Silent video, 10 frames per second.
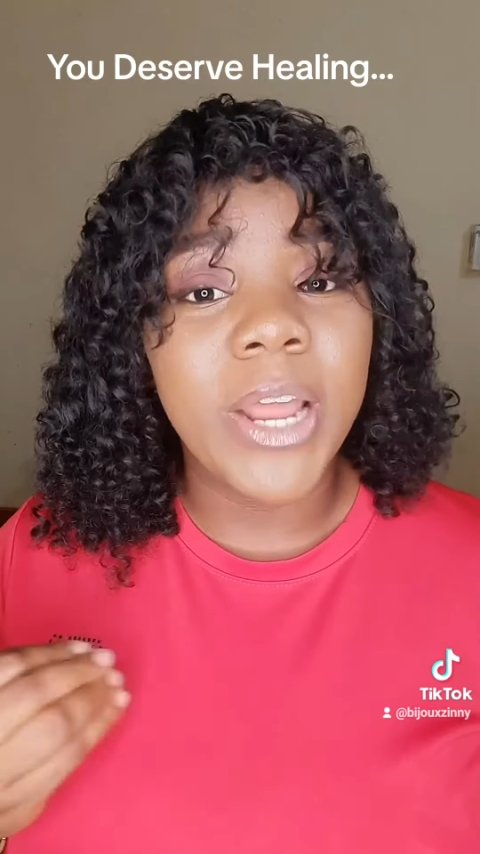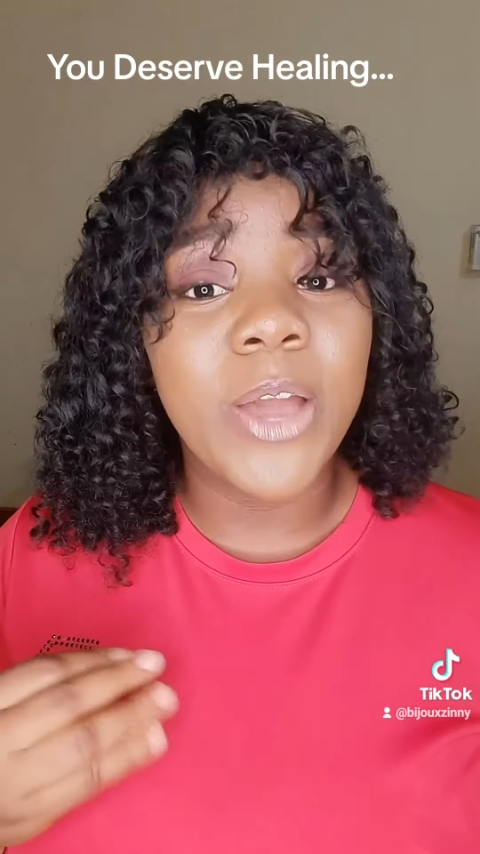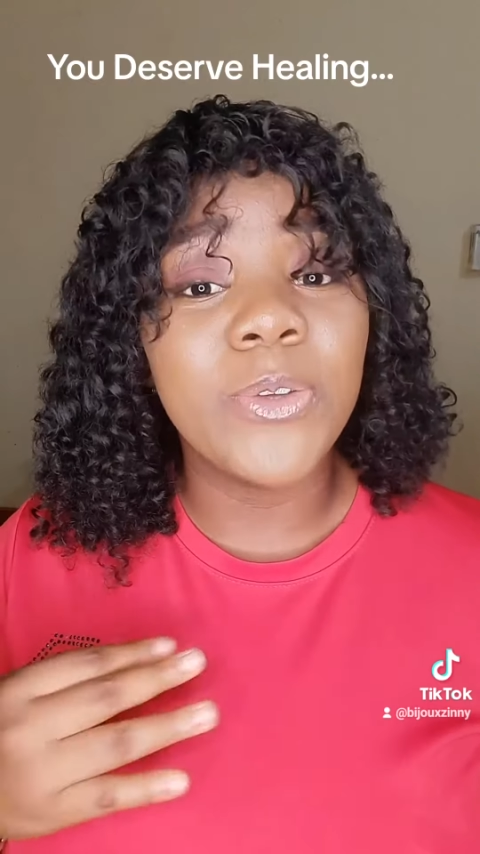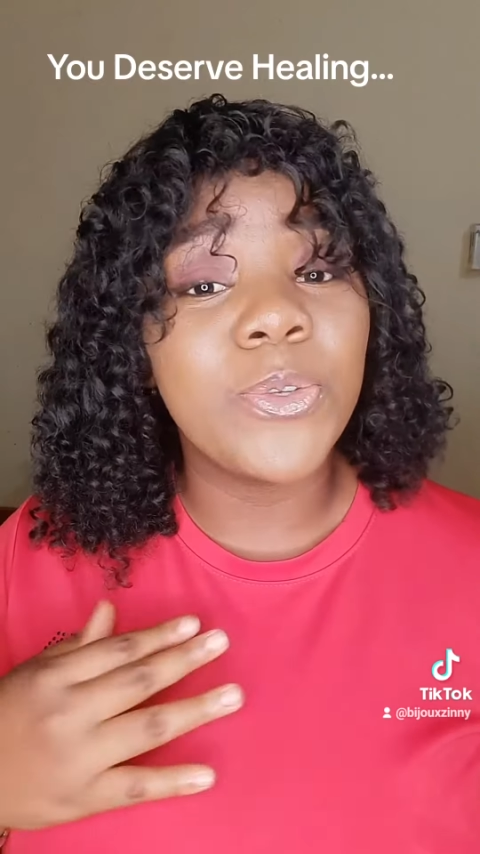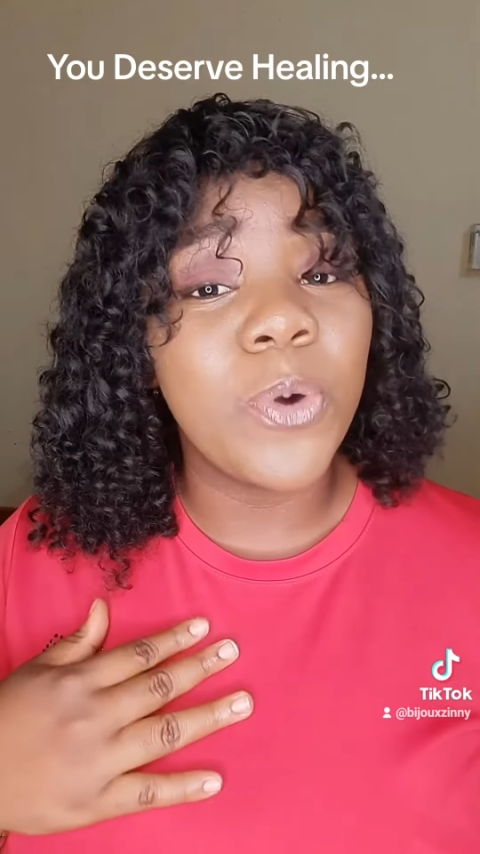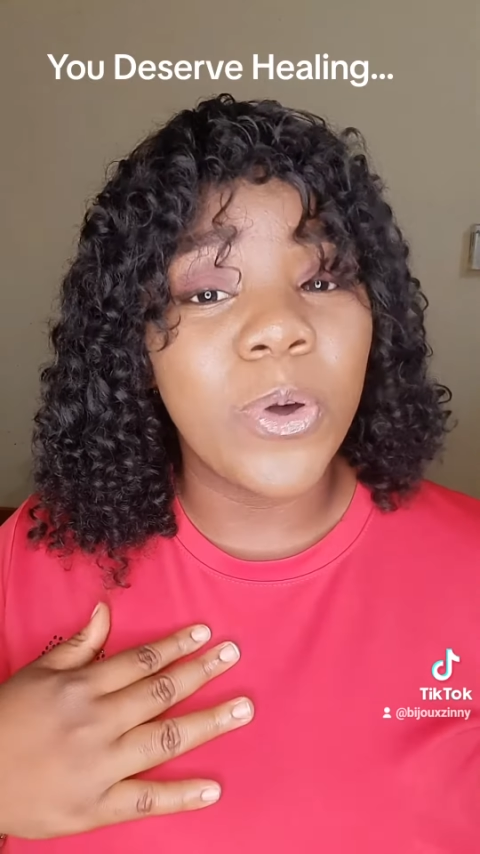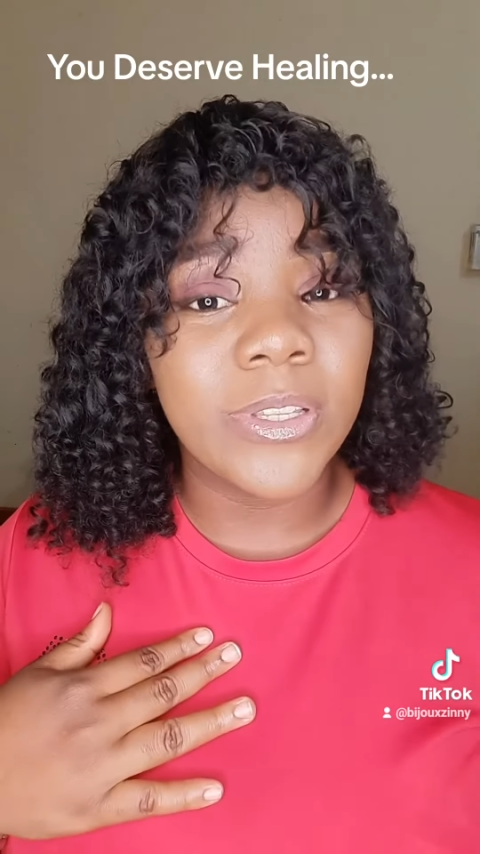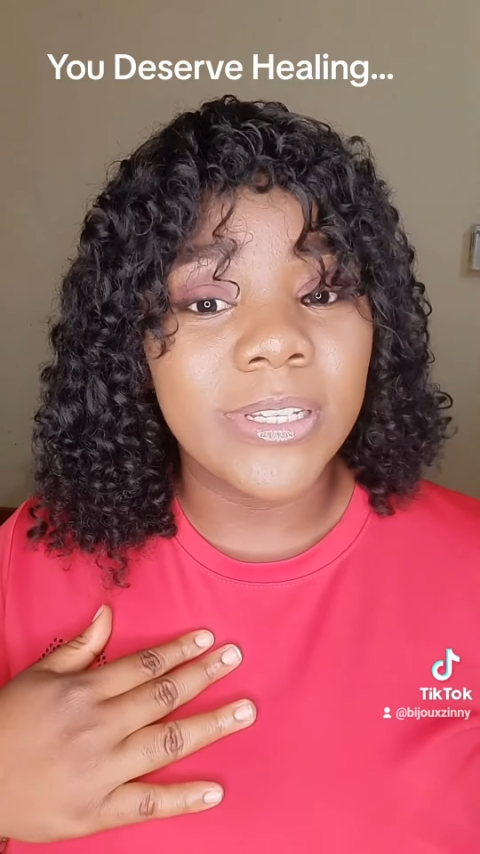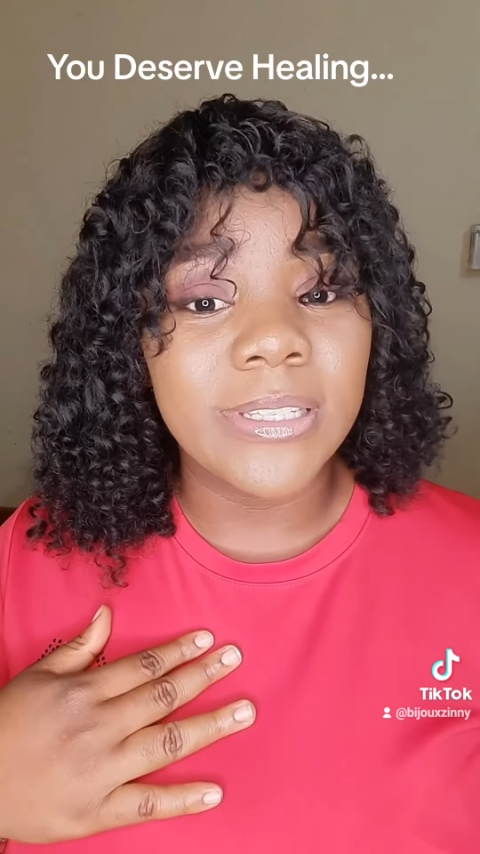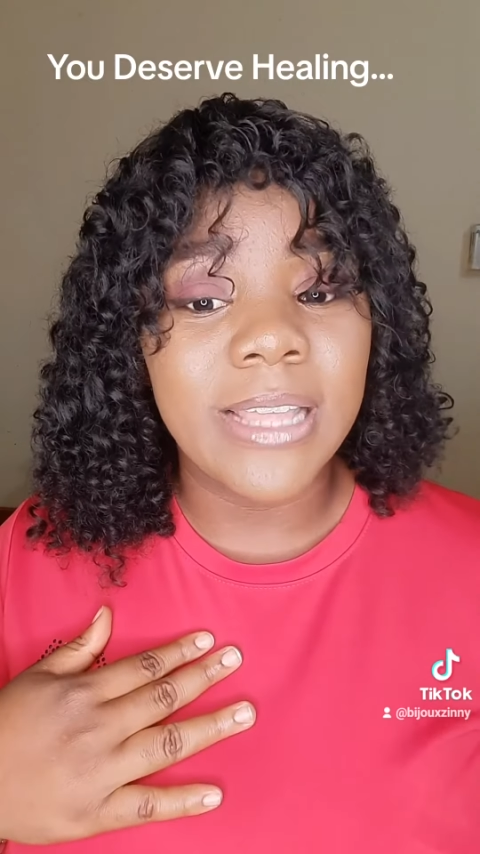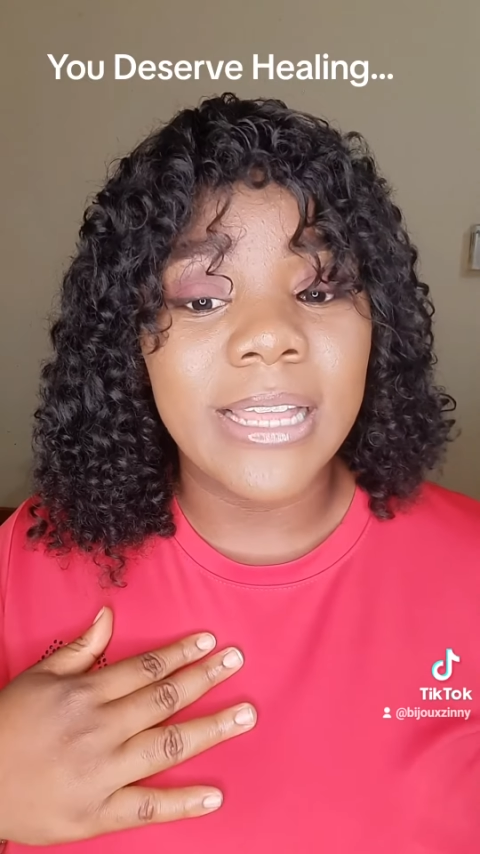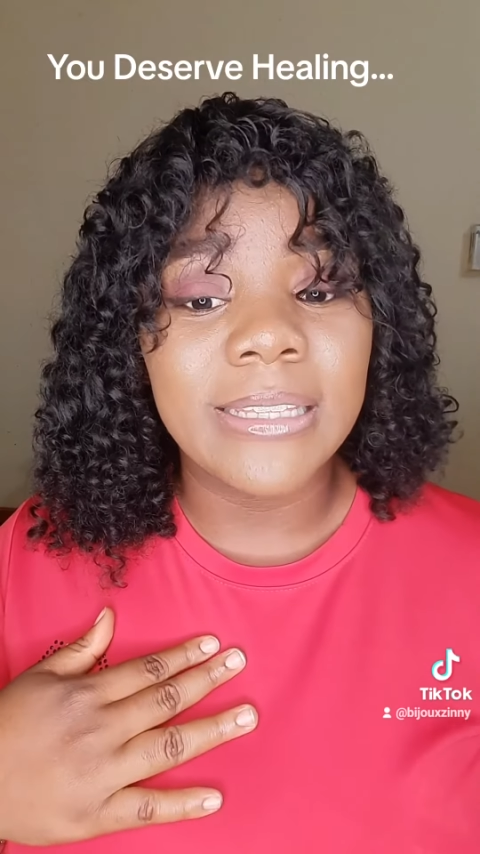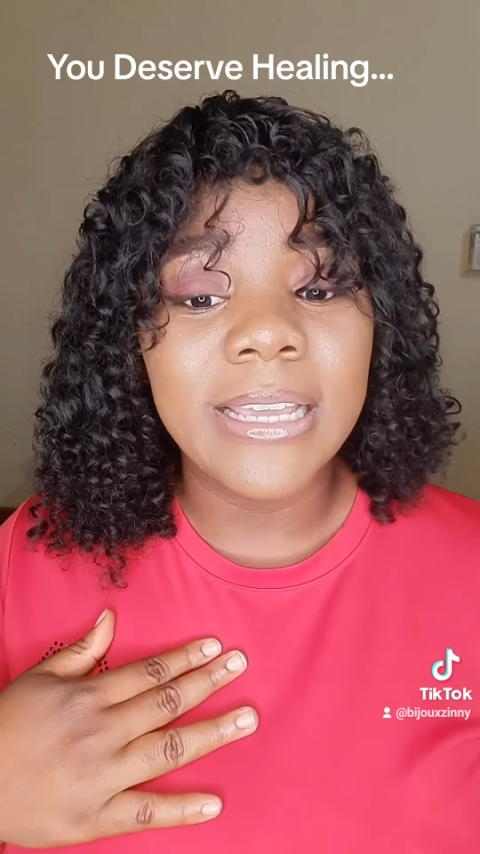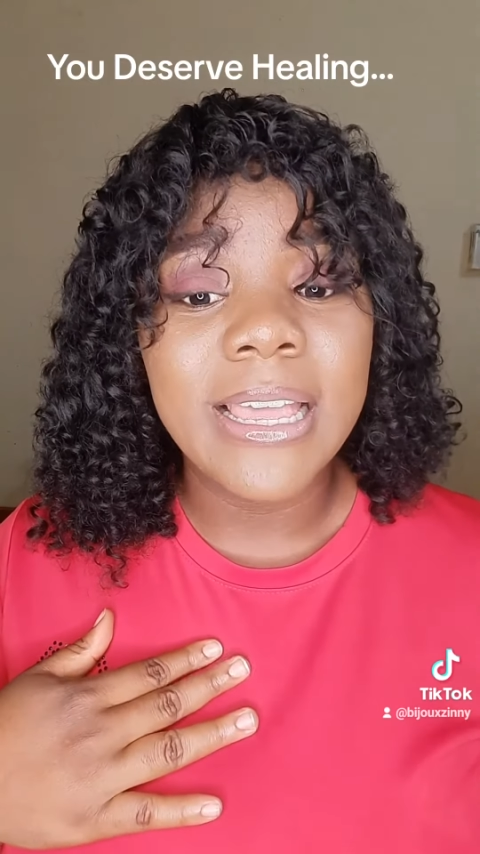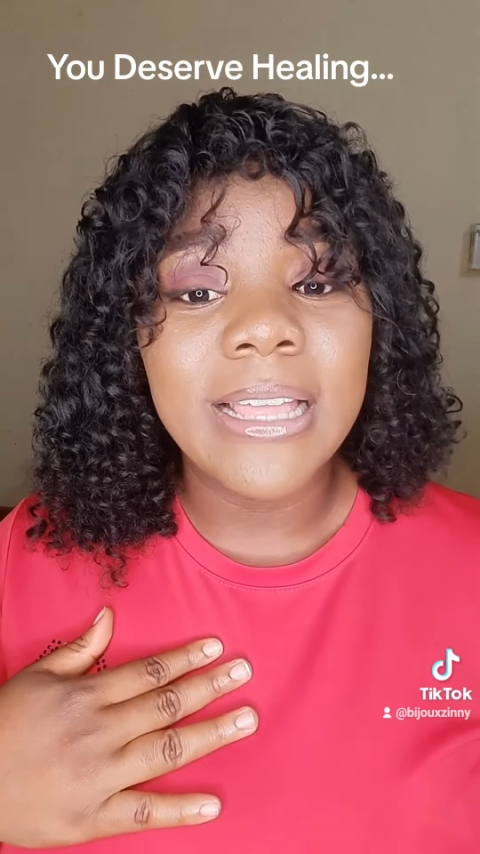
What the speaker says: I also understand